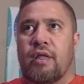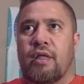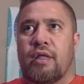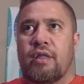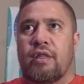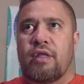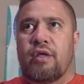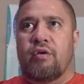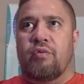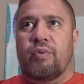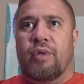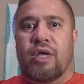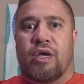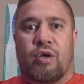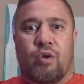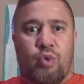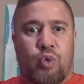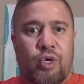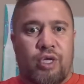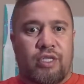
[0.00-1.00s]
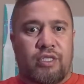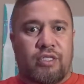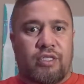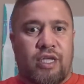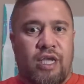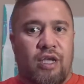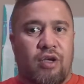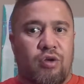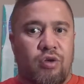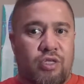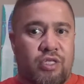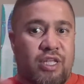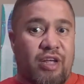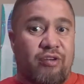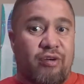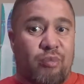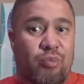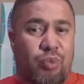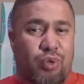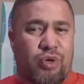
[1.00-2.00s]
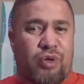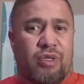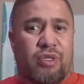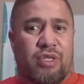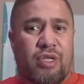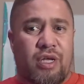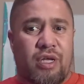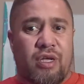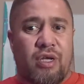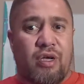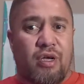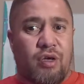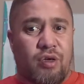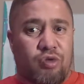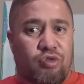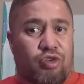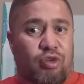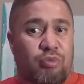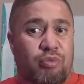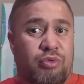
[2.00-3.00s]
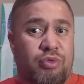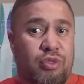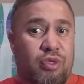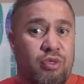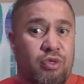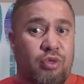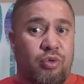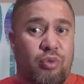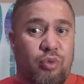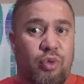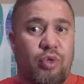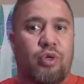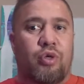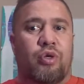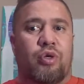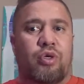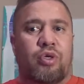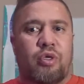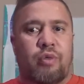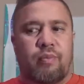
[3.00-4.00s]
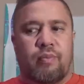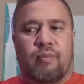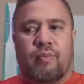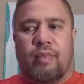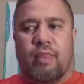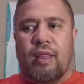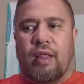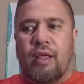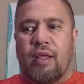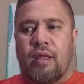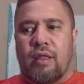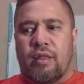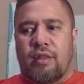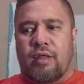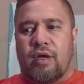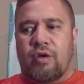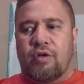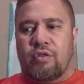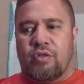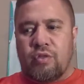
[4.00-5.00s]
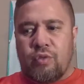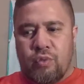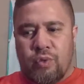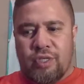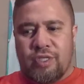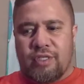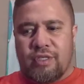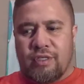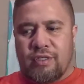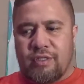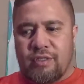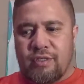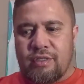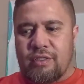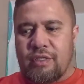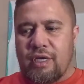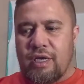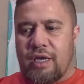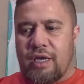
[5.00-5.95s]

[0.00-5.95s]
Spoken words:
there'll be a quiz, and because they were put into groups to do work, those quizzes